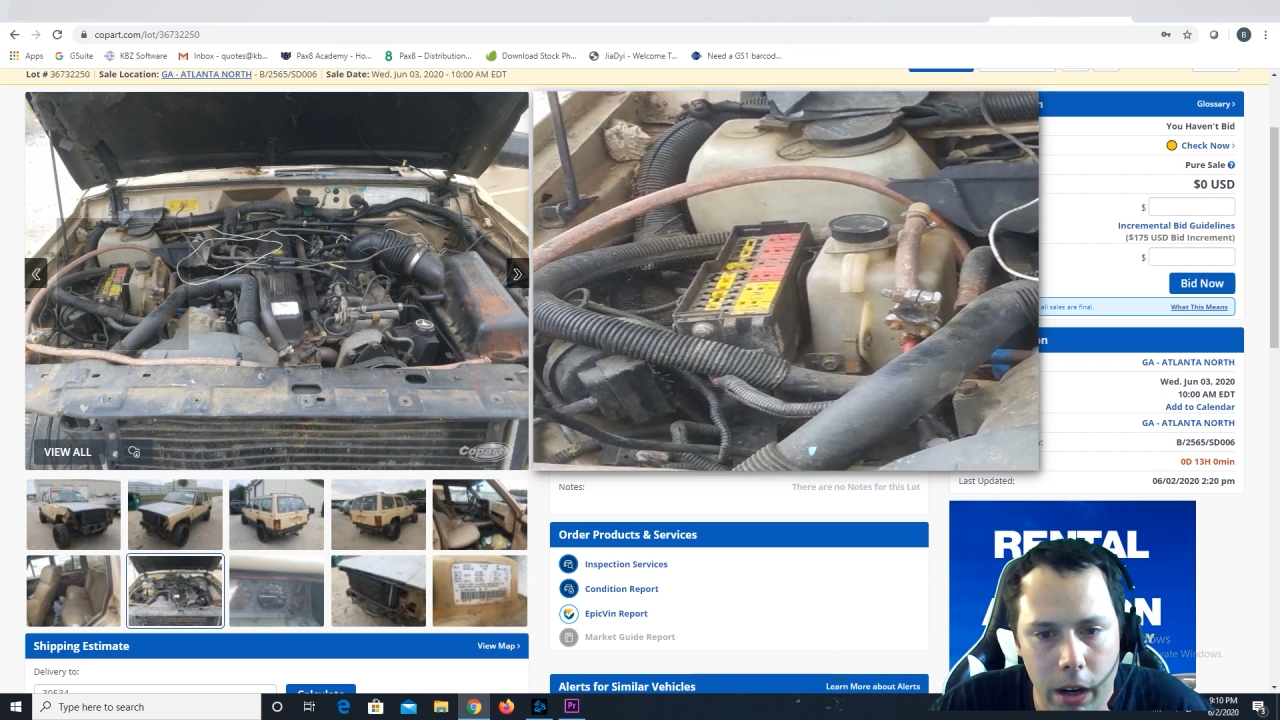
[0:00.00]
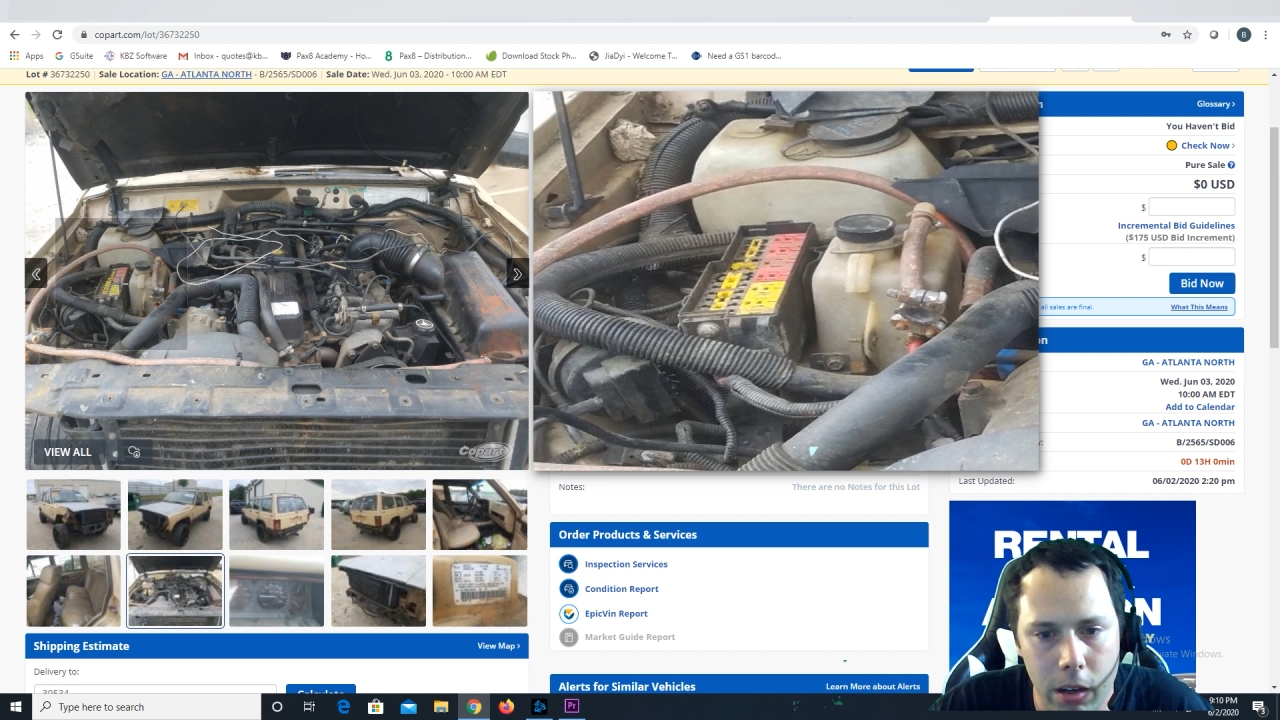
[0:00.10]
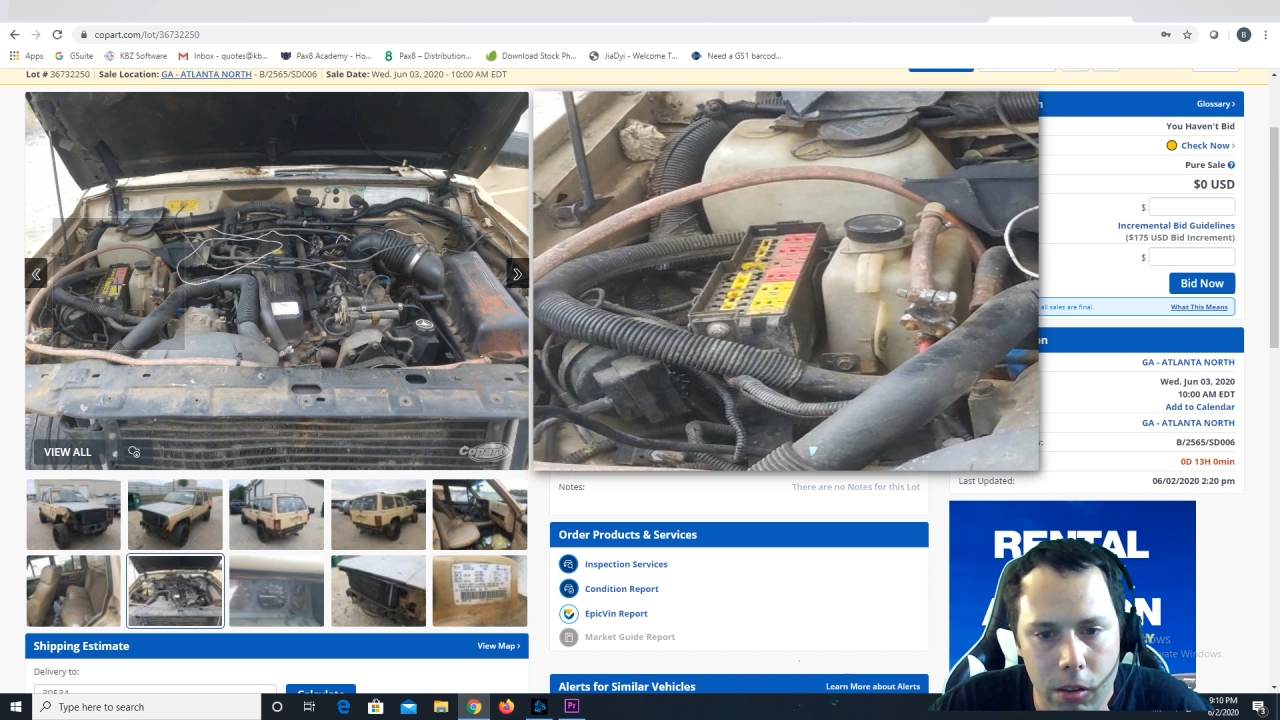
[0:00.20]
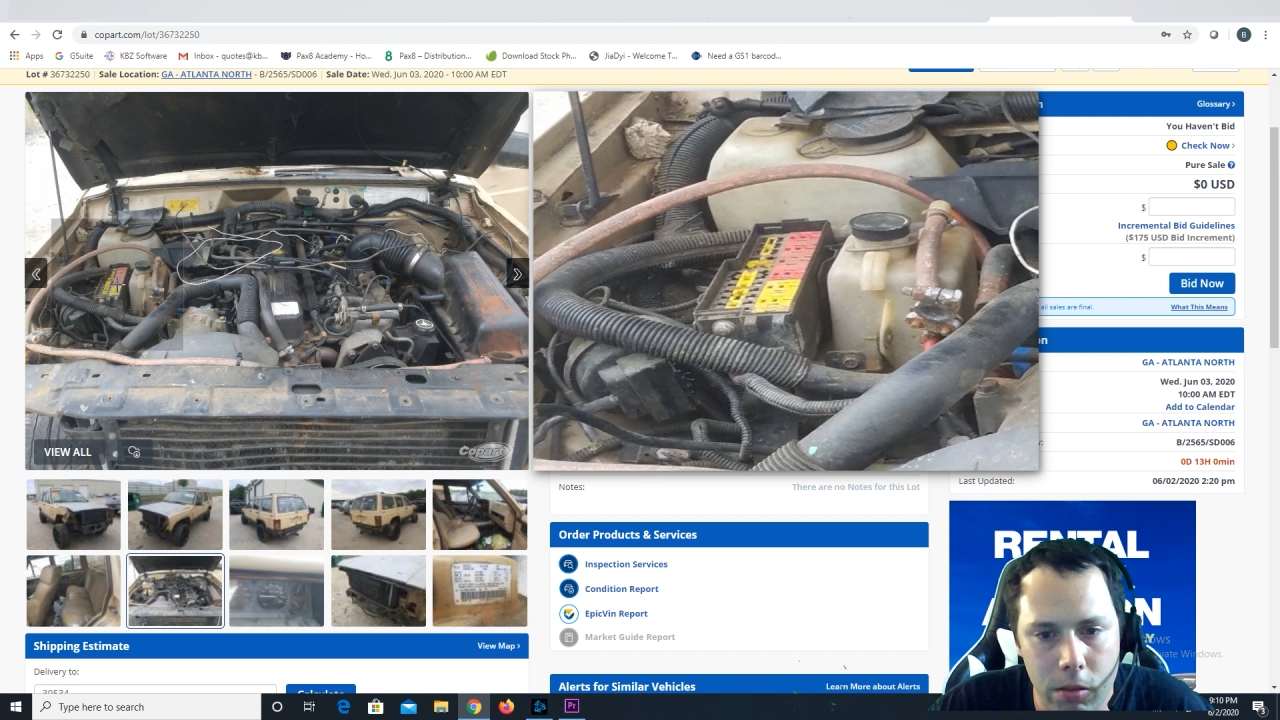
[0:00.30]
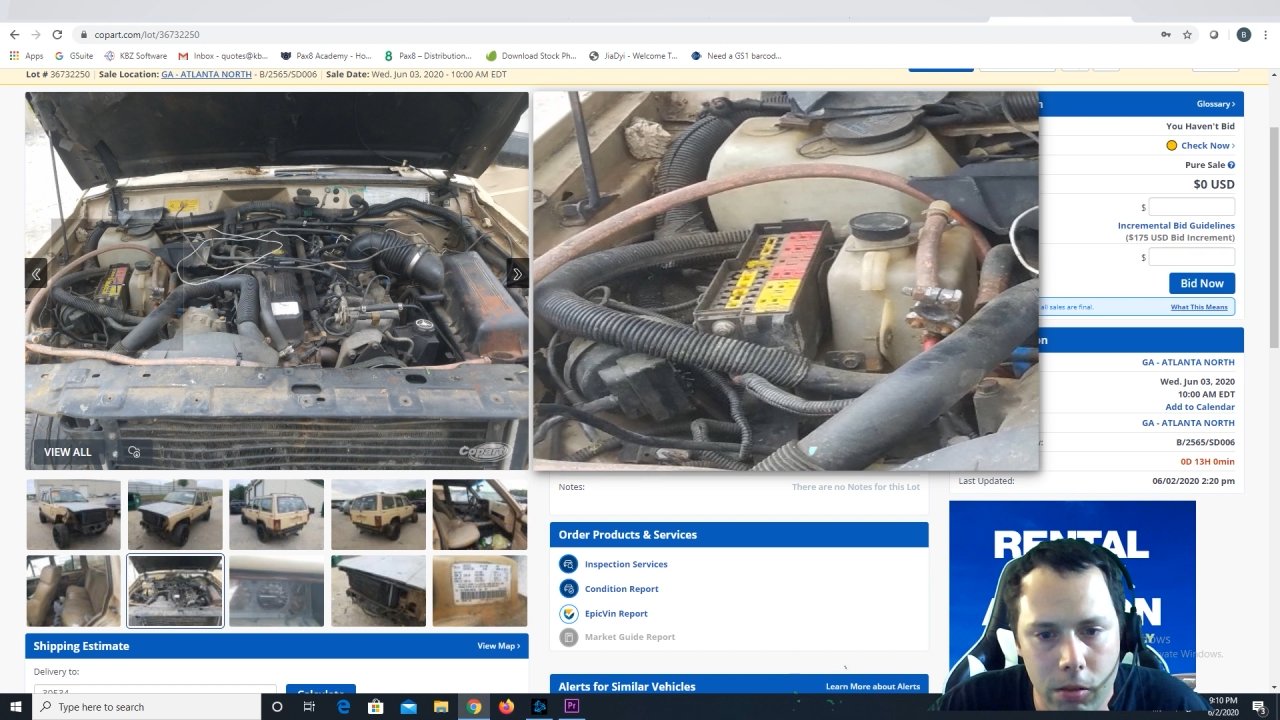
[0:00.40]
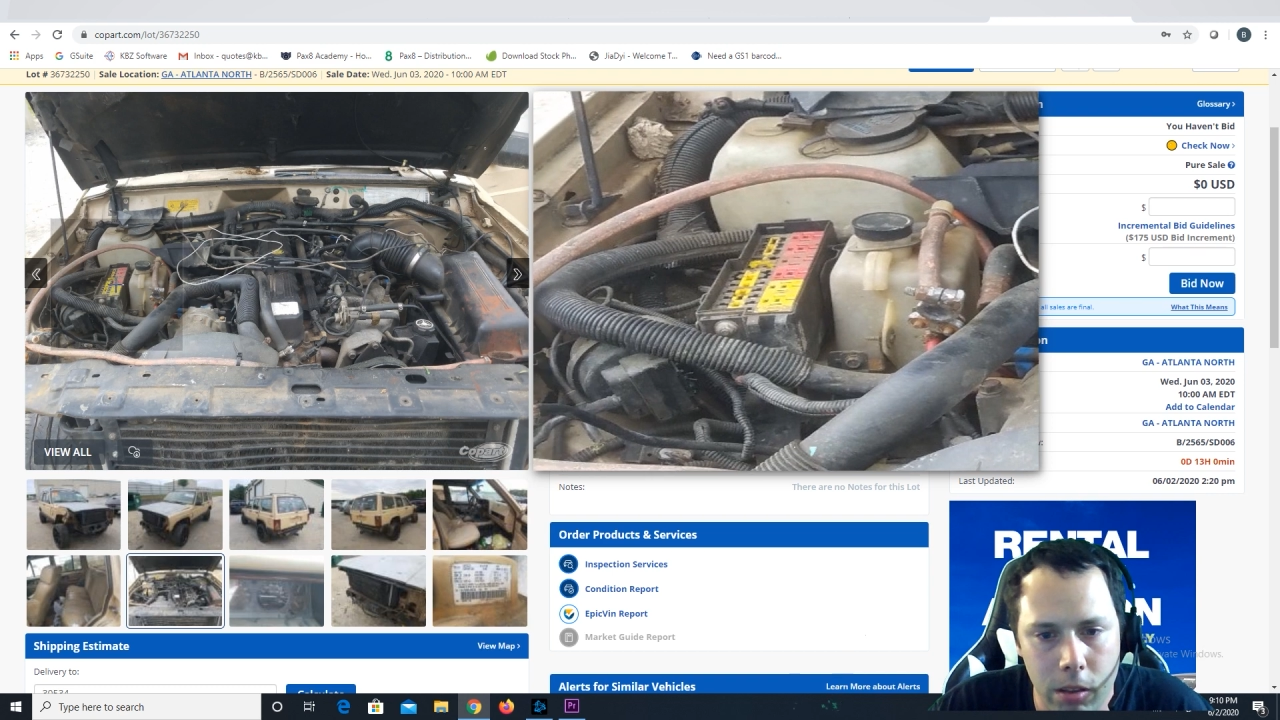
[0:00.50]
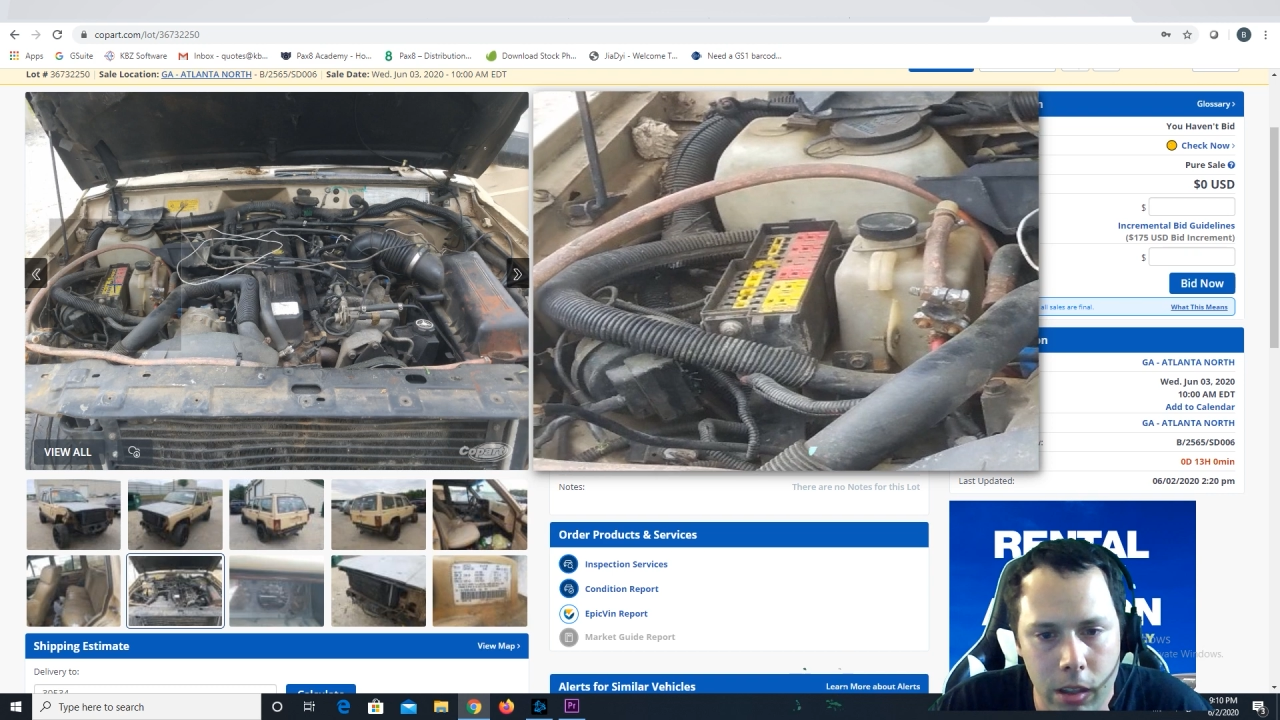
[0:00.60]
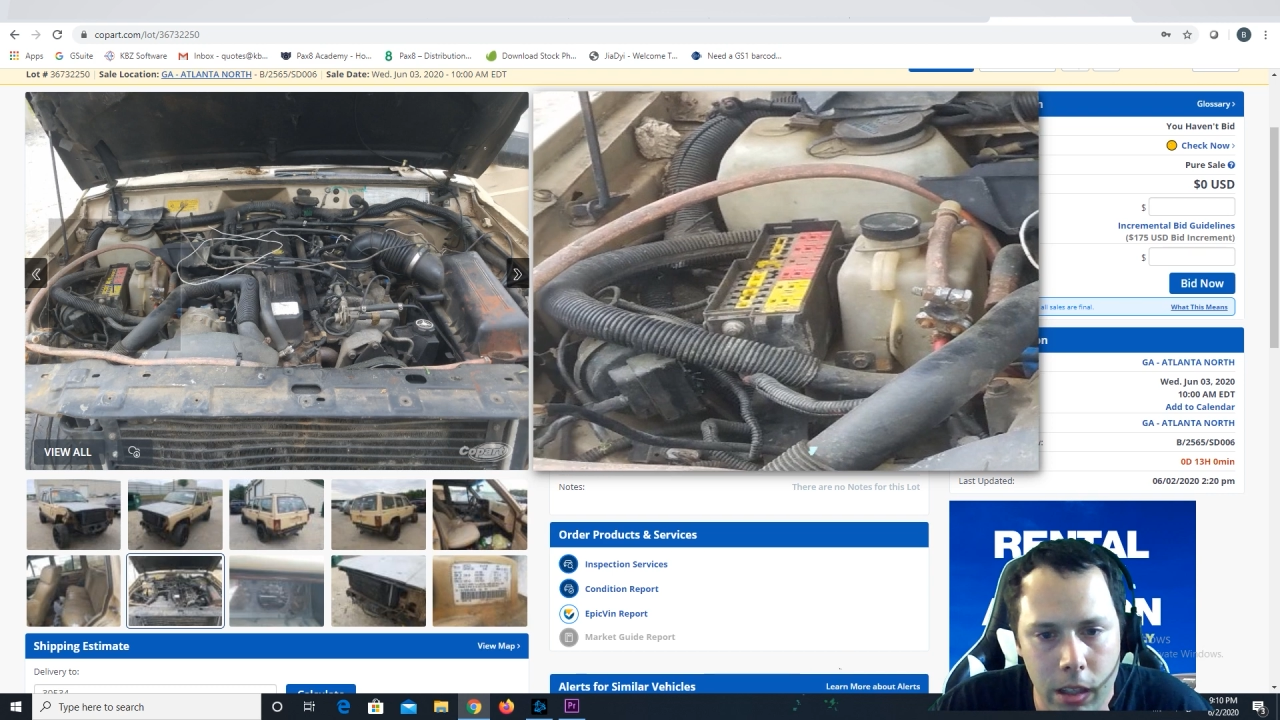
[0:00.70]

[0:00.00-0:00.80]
over in